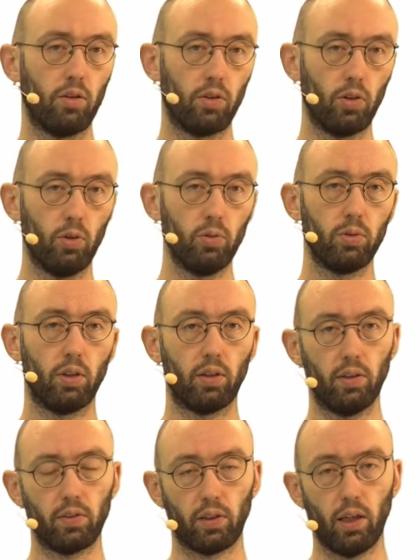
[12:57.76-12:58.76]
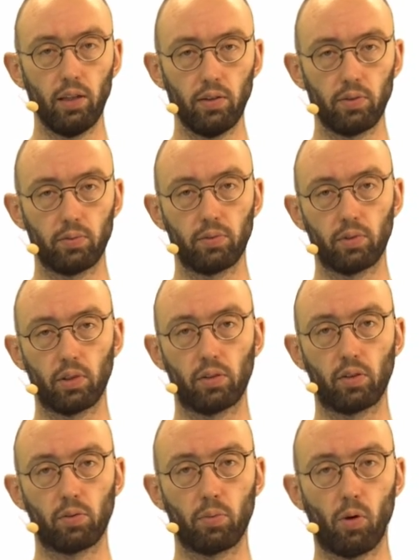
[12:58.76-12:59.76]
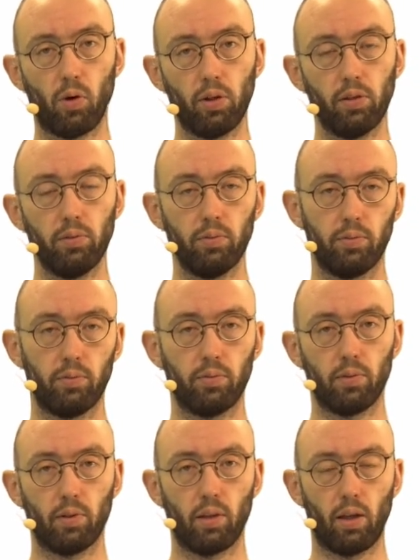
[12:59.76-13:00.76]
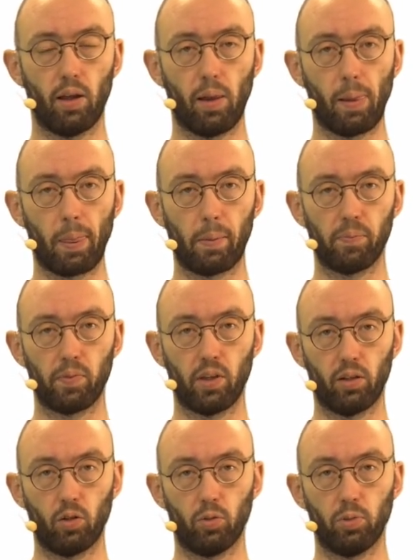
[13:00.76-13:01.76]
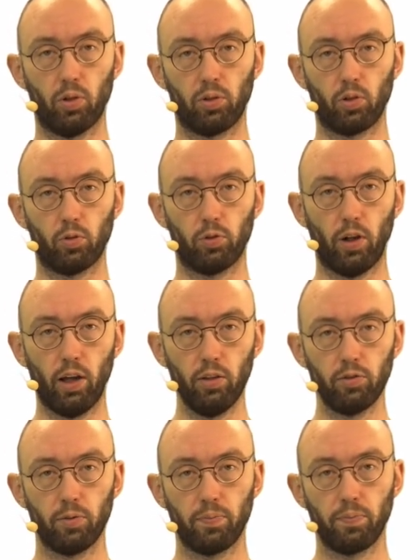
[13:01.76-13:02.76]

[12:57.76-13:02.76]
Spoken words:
So in this case, this is smaller than 0.05.